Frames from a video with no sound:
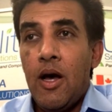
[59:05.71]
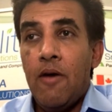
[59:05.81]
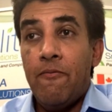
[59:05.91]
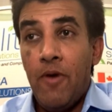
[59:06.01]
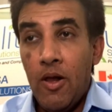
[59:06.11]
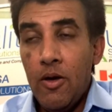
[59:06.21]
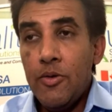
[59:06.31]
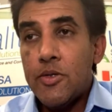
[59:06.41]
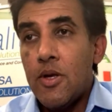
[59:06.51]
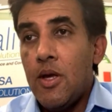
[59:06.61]

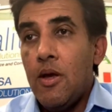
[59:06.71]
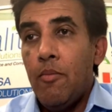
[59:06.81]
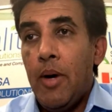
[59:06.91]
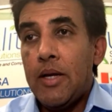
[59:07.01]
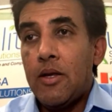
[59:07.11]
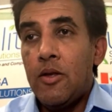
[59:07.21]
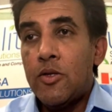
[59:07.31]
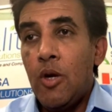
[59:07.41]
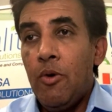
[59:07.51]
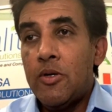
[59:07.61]
follows, but
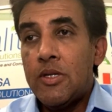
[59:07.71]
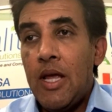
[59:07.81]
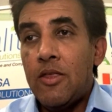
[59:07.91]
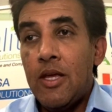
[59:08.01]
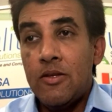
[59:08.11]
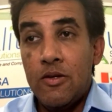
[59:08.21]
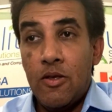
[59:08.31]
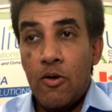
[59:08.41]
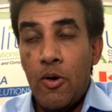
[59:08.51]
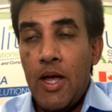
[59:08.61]
consumers take things into their
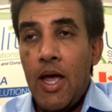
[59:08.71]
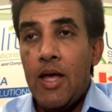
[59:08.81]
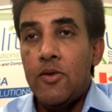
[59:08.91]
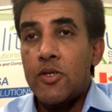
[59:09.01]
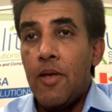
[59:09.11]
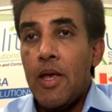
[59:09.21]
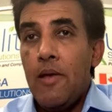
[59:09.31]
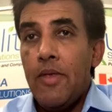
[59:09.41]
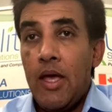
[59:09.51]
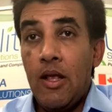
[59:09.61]
own hands,
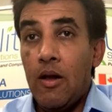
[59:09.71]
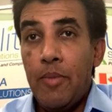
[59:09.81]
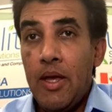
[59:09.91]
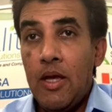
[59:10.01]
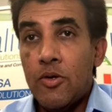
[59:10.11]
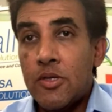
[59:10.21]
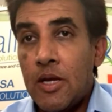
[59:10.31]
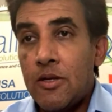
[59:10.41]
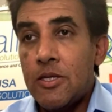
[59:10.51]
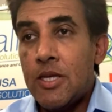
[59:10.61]
and it'll be interesting
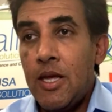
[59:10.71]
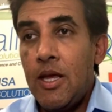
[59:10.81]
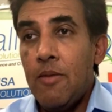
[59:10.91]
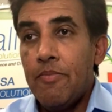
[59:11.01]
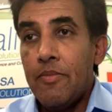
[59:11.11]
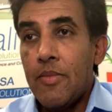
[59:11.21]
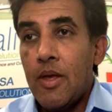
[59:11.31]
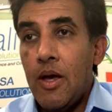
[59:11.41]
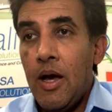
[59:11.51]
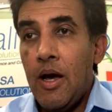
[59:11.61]
to see
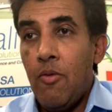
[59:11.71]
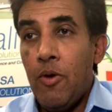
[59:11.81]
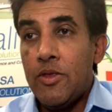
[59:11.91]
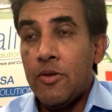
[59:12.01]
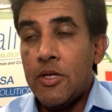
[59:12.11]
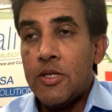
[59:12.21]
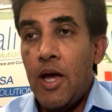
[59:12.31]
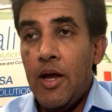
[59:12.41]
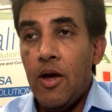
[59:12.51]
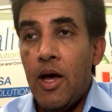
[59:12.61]
what they'll
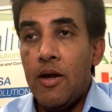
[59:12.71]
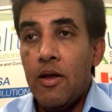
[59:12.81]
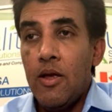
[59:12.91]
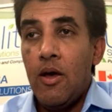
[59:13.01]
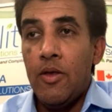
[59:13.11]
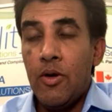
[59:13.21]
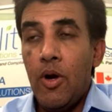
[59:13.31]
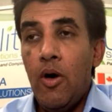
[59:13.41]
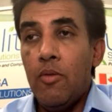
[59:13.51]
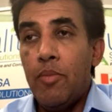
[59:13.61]
decide on their
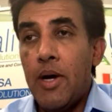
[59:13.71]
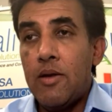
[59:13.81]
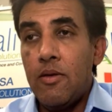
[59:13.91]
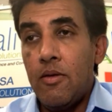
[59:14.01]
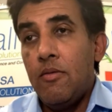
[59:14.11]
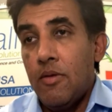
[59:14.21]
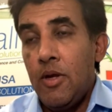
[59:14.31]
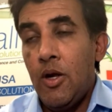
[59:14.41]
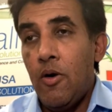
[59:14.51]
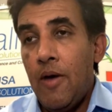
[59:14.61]
own. But
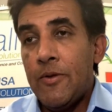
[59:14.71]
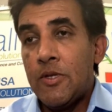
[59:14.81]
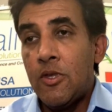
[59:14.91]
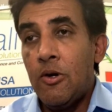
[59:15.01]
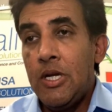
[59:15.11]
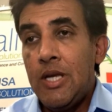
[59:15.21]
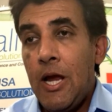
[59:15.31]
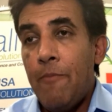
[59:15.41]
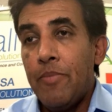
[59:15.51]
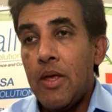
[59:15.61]
if it's the 30-day
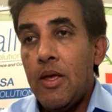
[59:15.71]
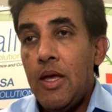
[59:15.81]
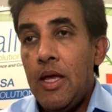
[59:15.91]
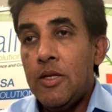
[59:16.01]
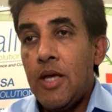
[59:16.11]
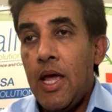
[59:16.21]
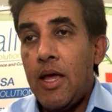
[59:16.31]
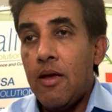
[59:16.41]
intake,